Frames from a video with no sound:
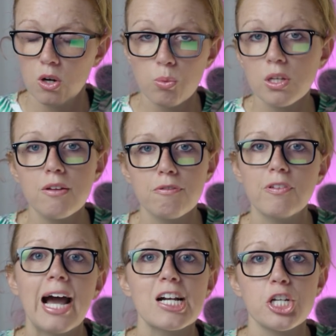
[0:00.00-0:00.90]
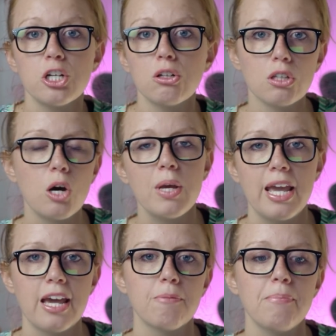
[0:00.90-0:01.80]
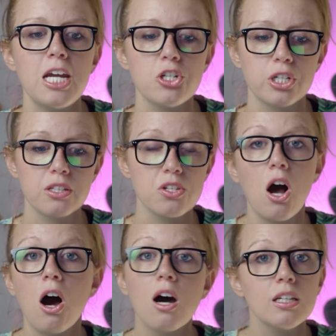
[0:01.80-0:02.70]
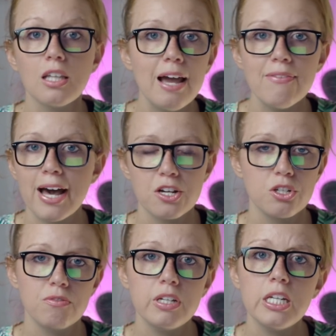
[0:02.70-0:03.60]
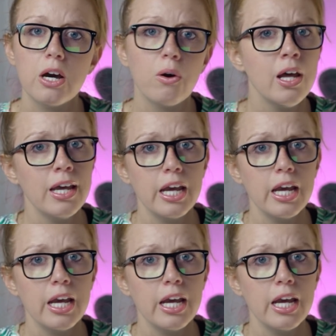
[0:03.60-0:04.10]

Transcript: really flashy, glowy animations on live action video,